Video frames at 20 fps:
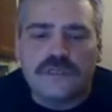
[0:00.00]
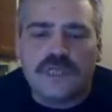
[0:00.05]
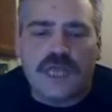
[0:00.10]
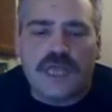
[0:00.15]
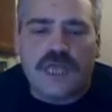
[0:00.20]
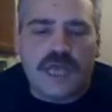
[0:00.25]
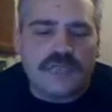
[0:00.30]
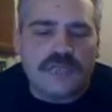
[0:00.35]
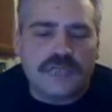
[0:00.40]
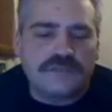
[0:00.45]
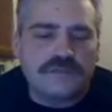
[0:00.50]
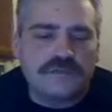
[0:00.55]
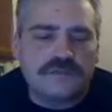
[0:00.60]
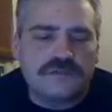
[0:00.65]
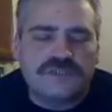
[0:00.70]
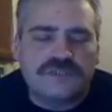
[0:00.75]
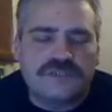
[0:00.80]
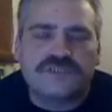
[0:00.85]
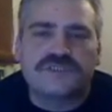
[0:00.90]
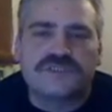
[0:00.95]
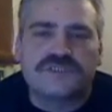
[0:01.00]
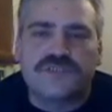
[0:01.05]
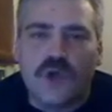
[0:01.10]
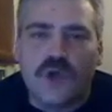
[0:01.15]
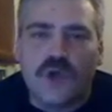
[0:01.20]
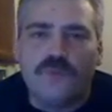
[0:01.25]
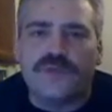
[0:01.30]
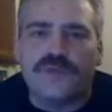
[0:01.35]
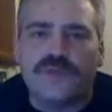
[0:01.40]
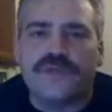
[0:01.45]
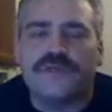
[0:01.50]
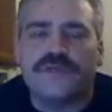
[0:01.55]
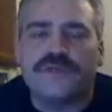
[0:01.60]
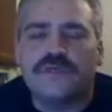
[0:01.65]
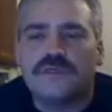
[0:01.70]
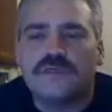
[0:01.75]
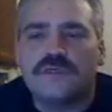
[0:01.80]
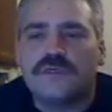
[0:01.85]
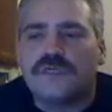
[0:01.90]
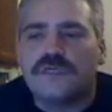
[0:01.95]
and stupid
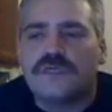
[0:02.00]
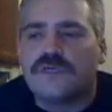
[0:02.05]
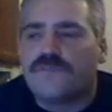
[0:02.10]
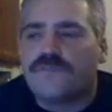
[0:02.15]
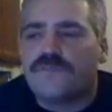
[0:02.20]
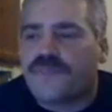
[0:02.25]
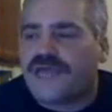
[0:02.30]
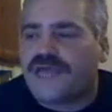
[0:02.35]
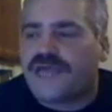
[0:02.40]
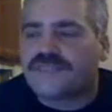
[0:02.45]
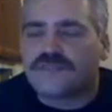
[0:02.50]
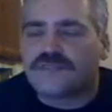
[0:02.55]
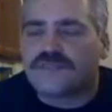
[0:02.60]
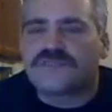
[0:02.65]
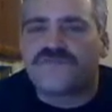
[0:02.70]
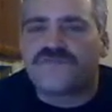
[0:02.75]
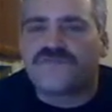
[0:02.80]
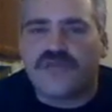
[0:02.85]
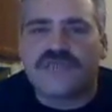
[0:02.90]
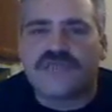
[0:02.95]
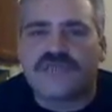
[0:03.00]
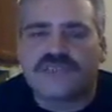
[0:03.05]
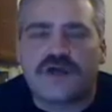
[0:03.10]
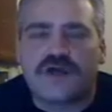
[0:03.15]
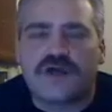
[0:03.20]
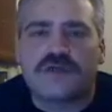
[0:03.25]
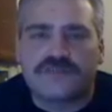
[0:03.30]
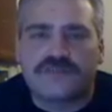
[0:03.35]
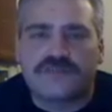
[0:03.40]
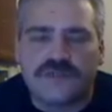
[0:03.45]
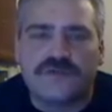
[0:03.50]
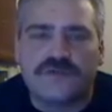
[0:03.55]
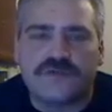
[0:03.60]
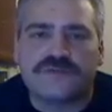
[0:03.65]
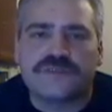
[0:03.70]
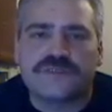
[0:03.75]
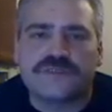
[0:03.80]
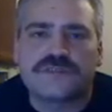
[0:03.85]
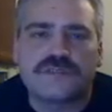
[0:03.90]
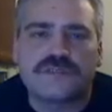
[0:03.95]
as those Flash
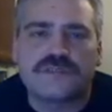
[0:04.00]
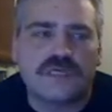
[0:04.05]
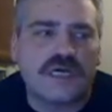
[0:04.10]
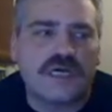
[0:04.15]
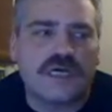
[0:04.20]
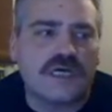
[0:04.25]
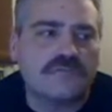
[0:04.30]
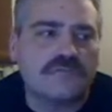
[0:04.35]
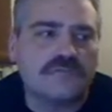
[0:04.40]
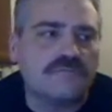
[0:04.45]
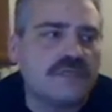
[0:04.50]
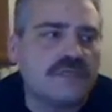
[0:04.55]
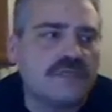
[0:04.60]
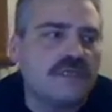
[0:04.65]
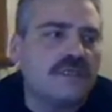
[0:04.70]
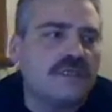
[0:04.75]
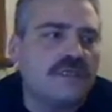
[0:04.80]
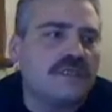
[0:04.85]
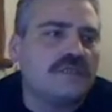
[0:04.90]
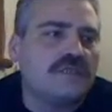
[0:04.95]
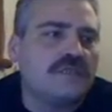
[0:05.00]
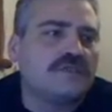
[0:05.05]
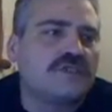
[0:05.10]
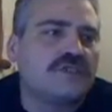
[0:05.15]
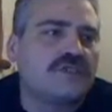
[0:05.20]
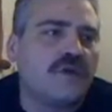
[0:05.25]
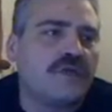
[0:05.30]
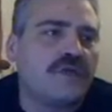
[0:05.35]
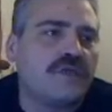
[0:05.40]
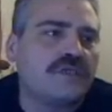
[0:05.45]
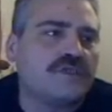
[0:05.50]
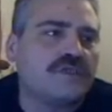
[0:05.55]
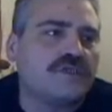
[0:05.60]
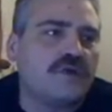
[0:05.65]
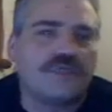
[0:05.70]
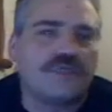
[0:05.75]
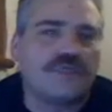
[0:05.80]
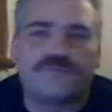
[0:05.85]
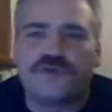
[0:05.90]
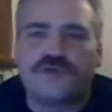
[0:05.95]
cartoons showing
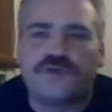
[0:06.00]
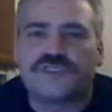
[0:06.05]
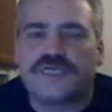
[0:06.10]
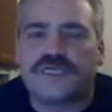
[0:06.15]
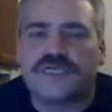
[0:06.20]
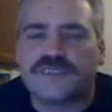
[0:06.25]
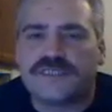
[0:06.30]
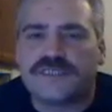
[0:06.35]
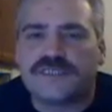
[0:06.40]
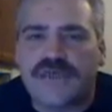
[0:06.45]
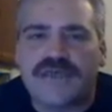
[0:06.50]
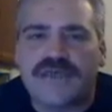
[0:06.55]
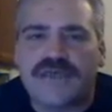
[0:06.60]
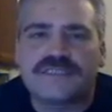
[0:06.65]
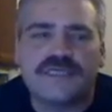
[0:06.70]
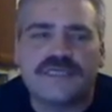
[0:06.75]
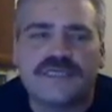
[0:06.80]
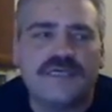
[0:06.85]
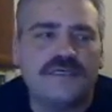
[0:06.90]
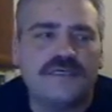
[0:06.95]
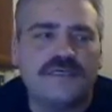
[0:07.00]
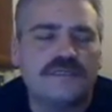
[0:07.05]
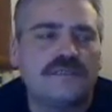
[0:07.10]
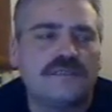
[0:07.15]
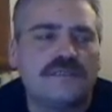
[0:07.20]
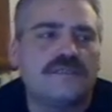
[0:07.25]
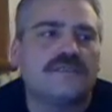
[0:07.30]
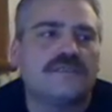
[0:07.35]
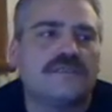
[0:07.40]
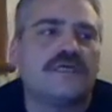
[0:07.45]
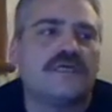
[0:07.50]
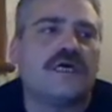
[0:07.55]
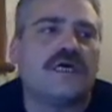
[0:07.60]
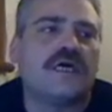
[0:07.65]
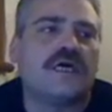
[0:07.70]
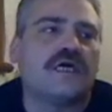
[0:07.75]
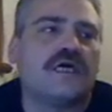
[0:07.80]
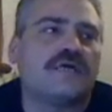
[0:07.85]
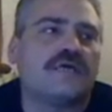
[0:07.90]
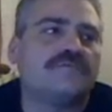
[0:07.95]
George Bush as a Nazi,
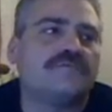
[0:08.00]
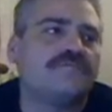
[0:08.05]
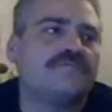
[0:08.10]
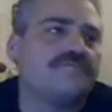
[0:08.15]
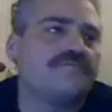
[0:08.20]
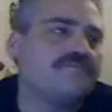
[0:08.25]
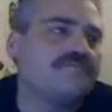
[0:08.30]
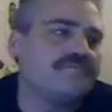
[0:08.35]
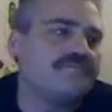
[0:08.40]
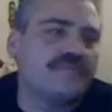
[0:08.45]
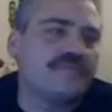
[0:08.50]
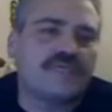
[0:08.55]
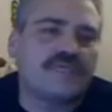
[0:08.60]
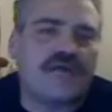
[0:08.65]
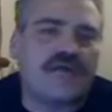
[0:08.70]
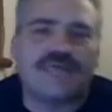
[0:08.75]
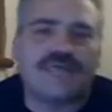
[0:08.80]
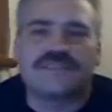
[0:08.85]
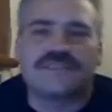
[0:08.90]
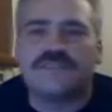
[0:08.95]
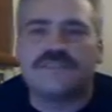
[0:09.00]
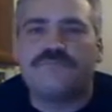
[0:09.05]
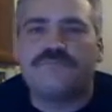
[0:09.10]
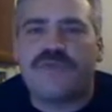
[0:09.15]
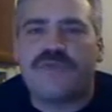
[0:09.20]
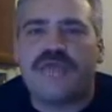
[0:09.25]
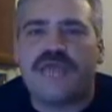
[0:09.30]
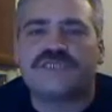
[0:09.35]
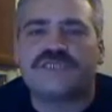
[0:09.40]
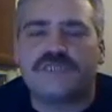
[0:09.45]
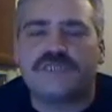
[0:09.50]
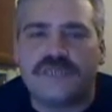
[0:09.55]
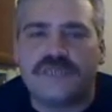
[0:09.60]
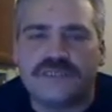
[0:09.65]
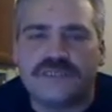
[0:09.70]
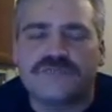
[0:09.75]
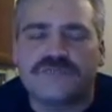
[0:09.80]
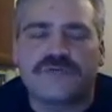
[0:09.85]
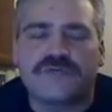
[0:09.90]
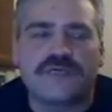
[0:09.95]
constantly bashing
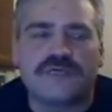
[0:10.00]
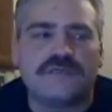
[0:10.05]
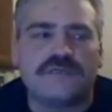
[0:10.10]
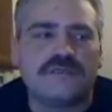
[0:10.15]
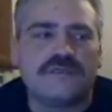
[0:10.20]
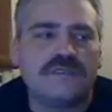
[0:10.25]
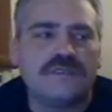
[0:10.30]
Israel.